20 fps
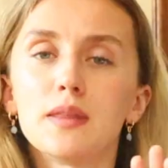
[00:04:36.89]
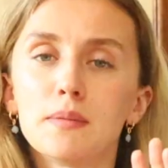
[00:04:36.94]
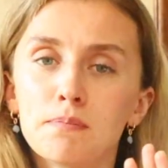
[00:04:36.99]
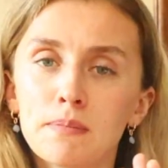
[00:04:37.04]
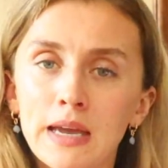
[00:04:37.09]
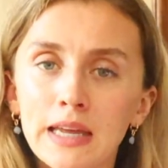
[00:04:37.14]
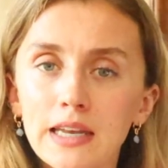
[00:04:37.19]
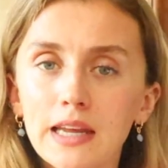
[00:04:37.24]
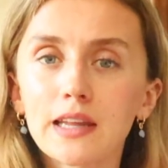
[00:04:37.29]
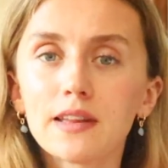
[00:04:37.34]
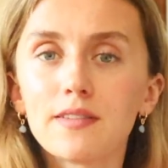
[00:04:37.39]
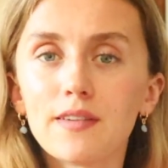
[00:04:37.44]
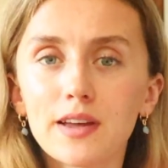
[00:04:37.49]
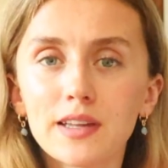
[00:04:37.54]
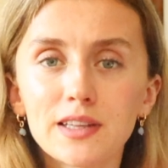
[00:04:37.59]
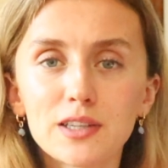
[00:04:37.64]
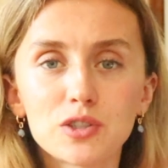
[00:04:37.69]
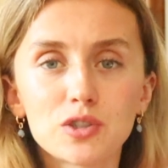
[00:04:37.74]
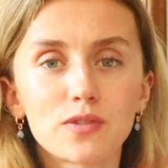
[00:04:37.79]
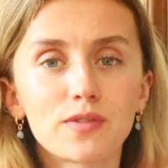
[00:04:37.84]
The main
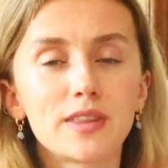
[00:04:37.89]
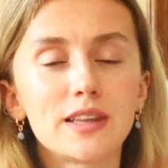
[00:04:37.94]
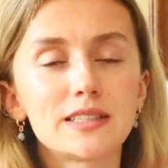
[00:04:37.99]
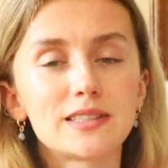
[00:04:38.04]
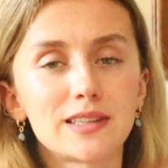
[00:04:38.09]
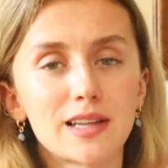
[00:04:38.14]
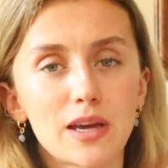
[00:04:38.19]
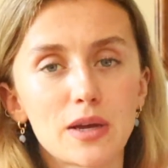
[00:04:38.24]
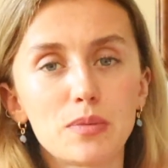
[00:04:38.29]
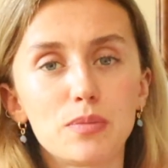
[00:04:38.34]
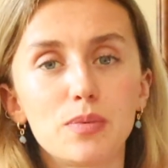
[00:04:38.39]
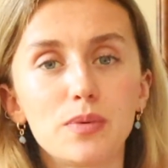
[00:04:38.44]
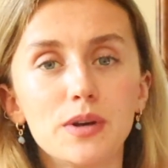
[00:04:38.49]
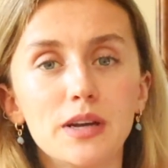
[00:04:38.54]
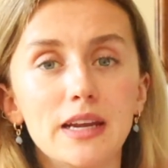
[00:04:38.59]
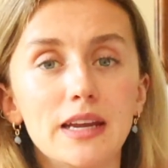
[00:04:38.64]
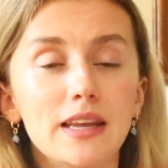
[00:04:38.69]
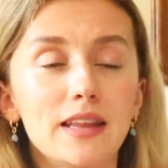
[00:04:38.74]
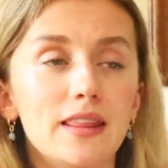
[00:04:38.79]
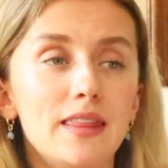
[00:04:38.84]
advantage of this
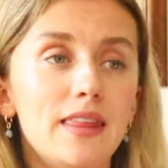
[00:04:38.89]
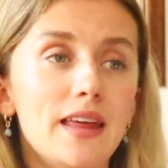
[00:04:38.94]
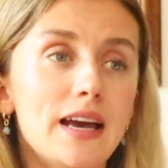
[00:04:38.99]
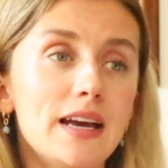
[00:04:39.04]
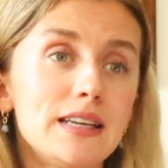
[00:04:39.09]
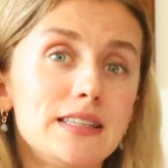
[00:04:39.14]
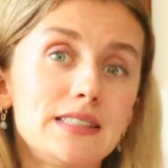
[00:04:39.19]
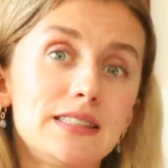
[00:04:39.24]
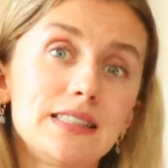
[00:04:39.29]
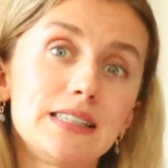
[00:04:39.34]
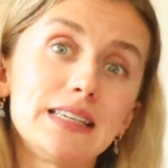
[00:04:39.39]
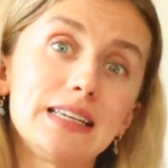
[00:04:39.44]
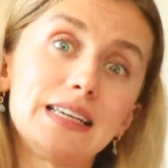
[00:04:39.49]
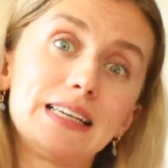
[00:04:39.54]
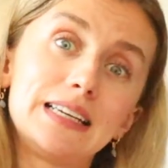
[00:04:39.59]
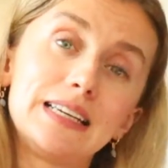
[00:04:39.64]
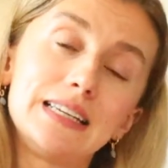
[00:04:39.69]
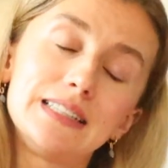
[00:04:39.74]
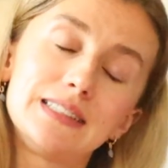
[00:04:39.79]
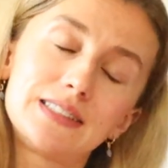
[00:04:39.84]
library is that
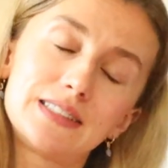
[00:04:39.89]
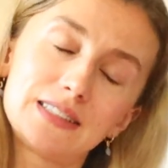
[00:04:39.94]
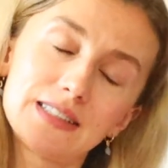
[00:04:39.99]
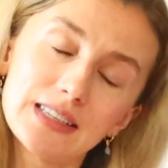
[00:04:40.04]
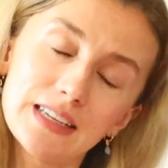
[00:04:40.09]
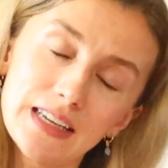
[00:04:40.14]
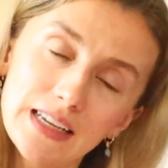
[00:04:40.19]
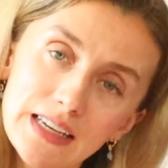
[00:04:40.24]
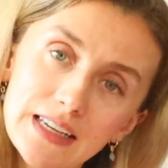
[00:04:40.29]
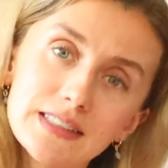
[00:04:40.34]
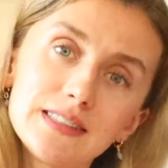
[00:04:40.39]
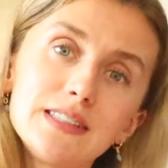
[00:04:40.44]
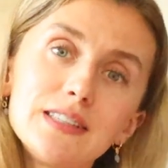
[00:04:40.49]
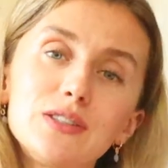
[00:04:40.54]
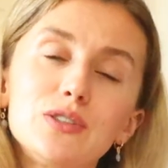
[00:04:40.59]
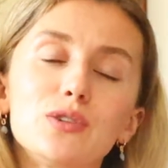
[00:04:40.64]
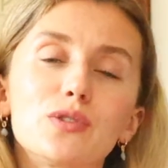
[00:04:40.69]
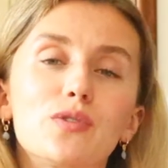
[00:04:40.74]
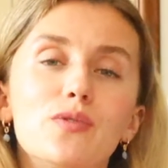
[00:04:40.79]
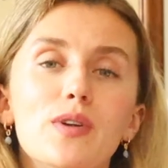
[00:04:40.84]
it's easy
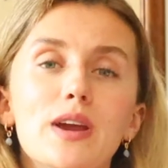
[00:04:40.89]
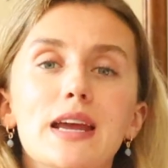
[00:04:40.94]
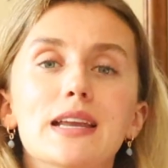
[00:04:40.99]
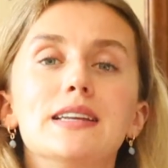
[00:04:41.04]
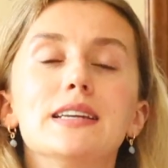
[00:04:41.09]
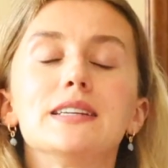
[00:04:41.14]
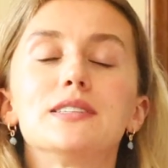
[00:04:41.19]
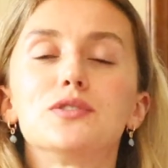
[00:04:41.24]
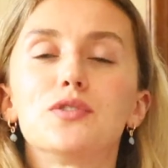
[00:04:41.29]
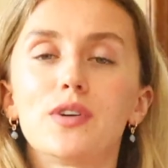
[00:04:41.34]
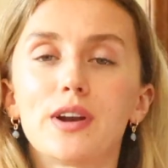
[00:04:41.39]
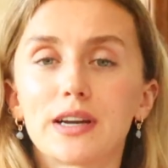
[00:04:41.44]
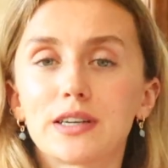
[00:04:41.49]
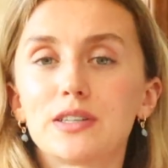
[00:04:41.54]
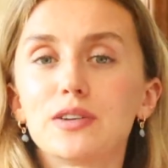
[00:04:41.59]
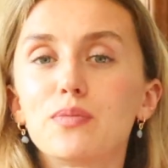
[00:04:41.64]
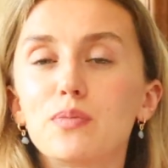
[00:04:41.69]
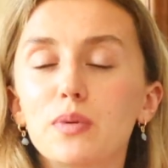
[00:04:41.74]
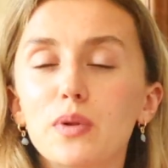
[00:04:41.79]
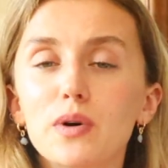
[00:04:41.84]
to create
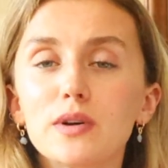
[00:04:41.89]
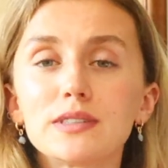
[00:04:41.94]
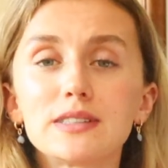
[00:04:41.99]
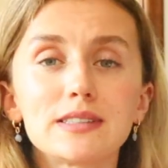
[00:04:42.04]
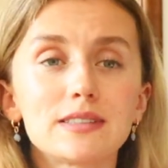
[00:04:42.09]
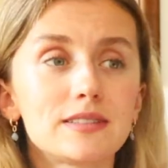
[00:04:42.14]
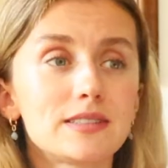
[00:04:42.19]
interactive plots.